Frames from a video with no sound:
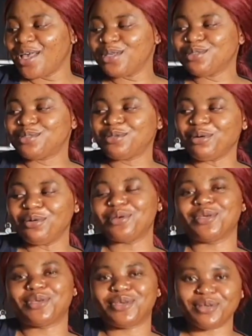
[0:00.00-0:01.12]
It's so
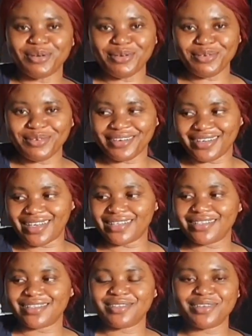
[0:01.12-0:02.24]
cute.
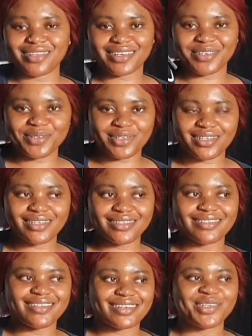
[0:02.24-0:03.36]
Is this not the cute? This
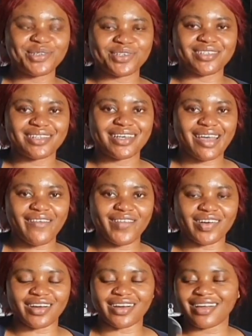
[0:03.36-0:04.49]
is the cutest thing
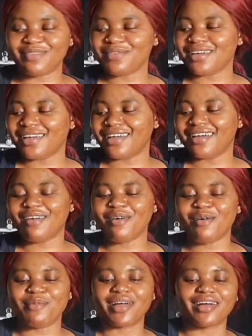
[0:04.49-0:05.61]
ever. I'm like,
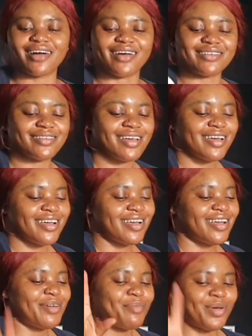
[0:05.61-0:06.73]
oh my god,
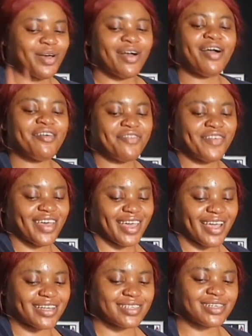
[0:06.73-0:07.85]

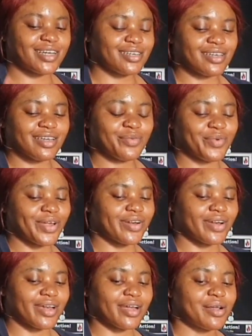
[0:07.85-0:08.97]
perfect. I'm gonna wear
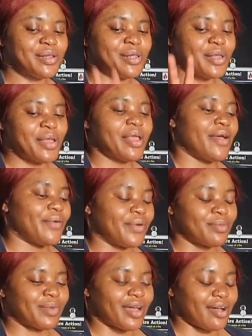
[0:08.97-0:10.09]
it
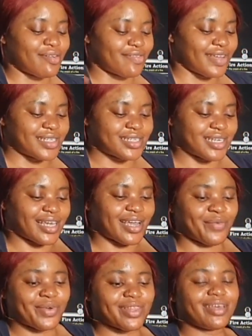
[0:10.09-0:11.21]
with my outfit
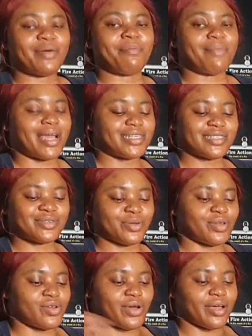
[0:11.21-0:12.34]
today, whether it matches or
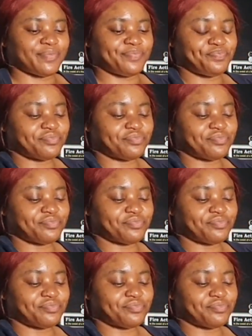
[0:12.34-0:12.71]
not.